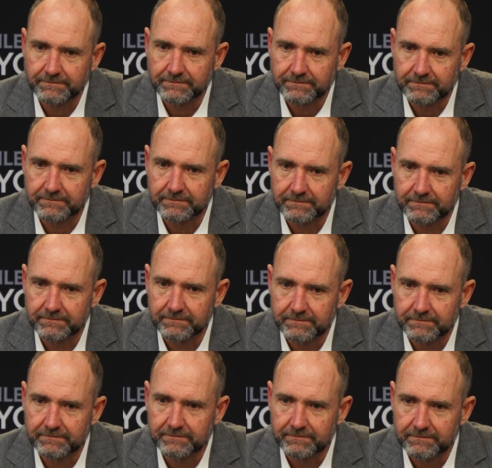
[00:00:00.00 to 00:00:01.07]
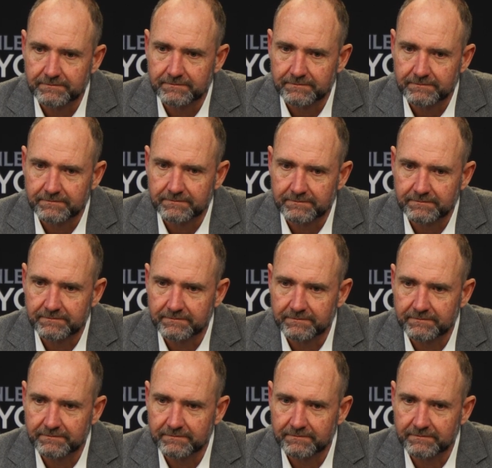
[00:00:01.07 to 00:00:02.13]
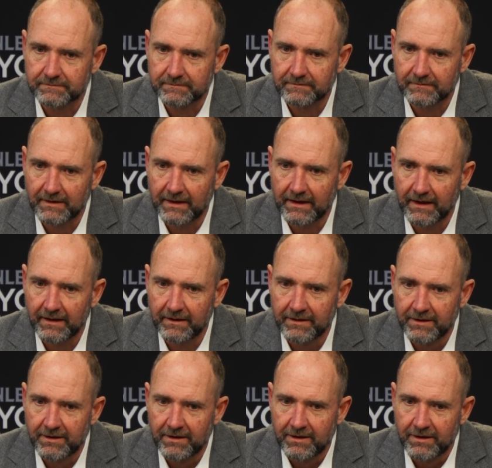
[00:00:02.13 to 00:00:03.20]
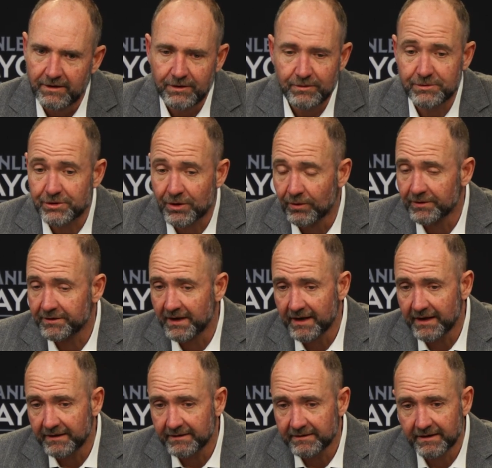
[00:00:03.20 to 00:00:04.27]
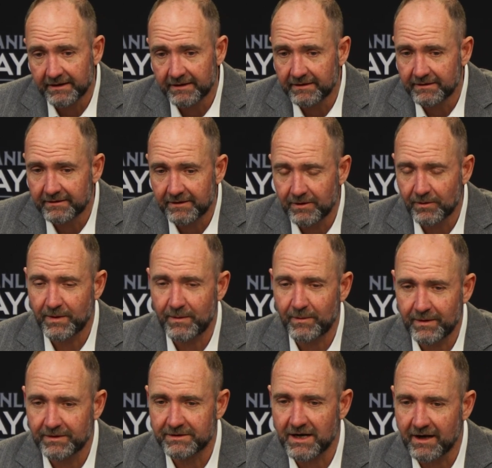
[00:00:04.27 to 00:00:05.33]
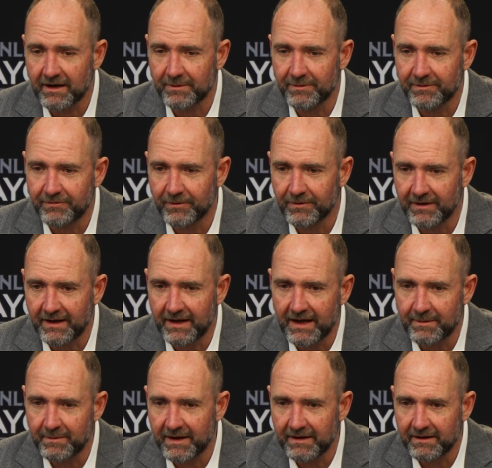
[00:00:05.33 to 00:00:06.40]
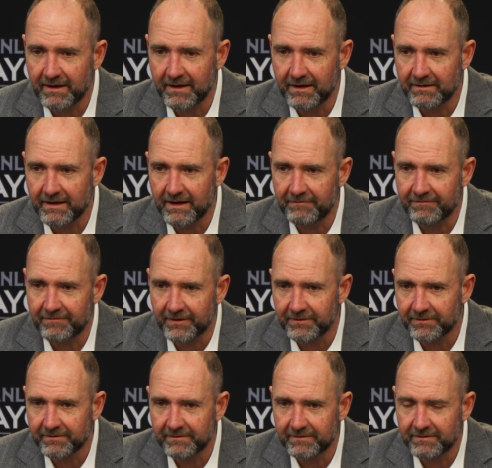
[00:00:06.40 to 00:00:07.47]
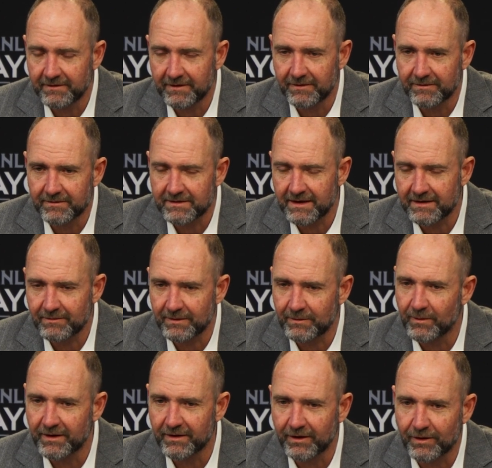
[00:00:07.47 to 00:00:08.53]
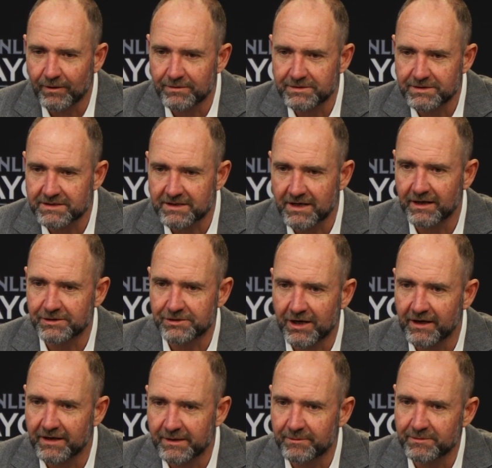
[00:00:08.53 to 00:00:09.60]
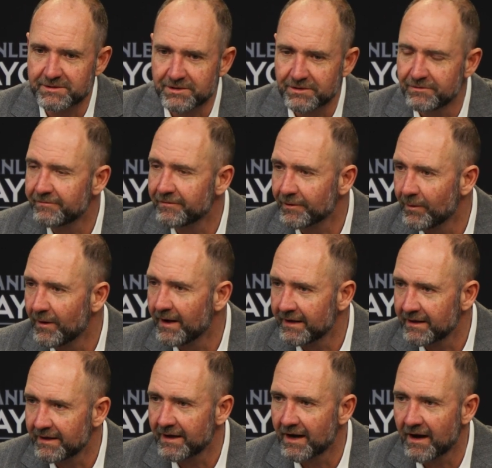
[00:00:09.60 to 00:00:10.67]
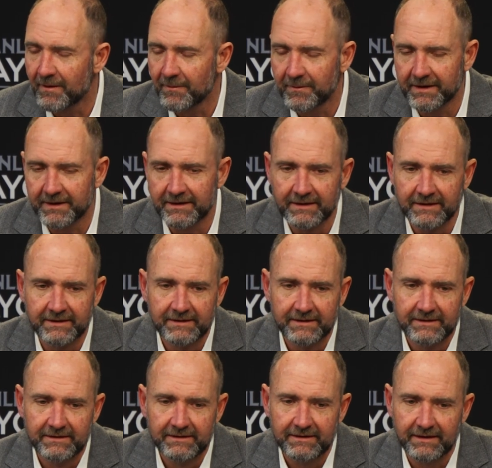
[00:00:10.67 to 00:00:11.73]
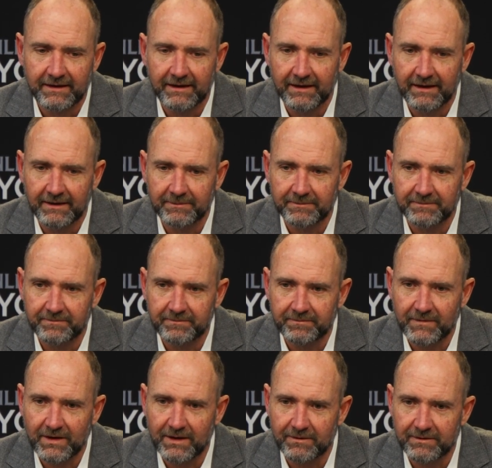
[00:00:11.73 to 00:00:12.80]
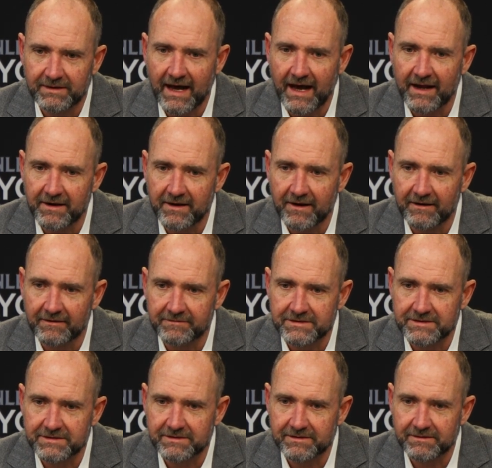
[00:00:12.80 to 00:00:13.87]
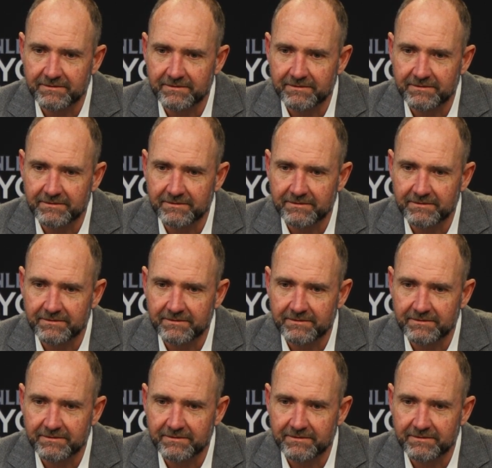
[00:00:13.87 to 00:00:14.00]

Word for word: at least from a chemistry standpoint, they've been as good as you can hope for. Yeah, huge goal tonight. And, you know, we, we were talking before the game. I, I, I felt, you know, I think one of the coaches thought Johnny was due for one, and he got one. Um, you know, Dadenoff's,